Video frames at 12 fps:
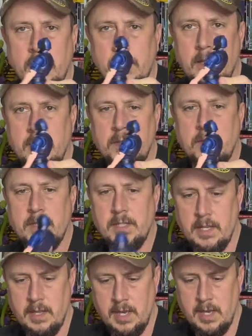because you can
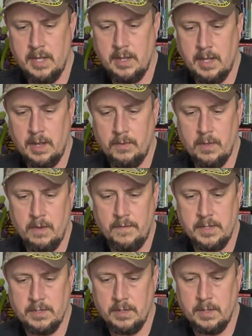see that. I don't know if
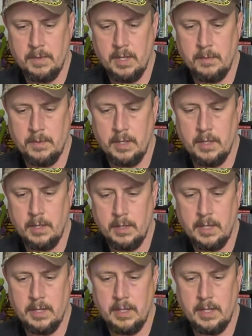he's going to be able to
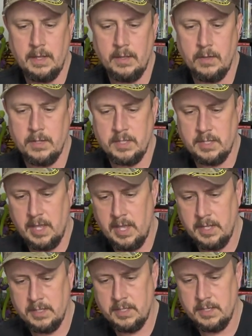get in any good
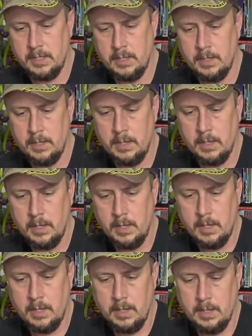stance.
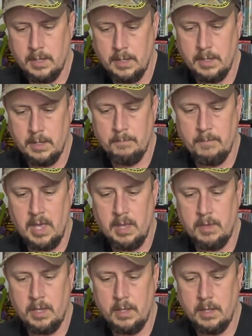
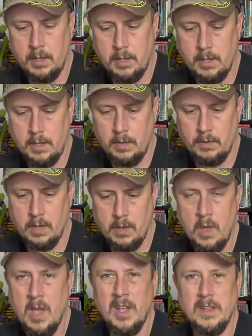Maybe. I don't know.
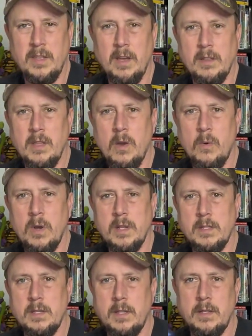Do y'all know
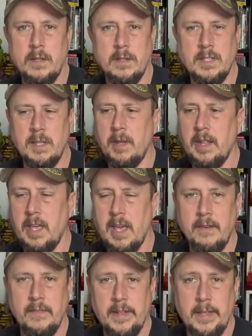what? Does anybody
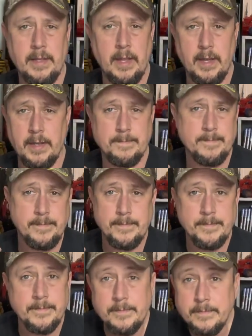have any, like,
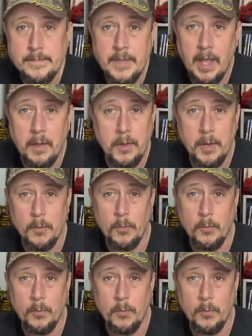I don't know,